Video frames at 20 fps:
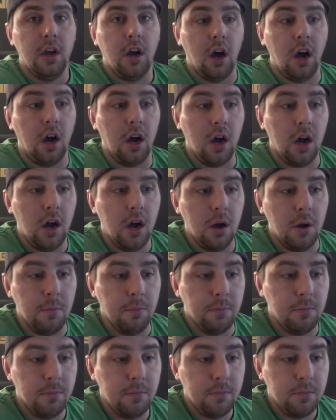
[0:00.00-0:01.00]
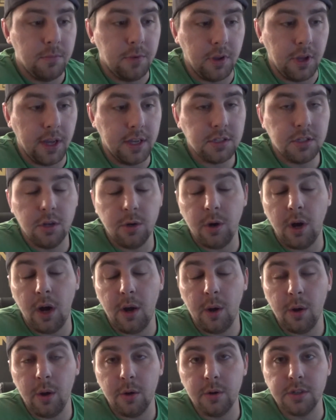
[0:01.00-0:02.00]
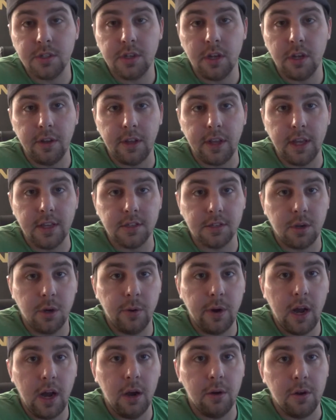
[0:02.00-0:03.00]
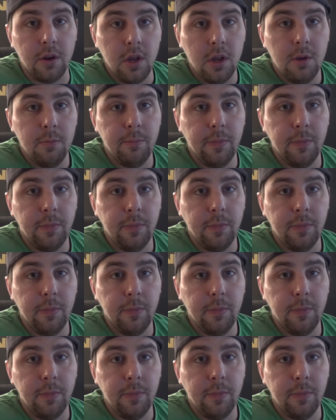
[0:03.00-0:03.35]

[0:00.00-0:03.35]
You guys know how I always guys, go out,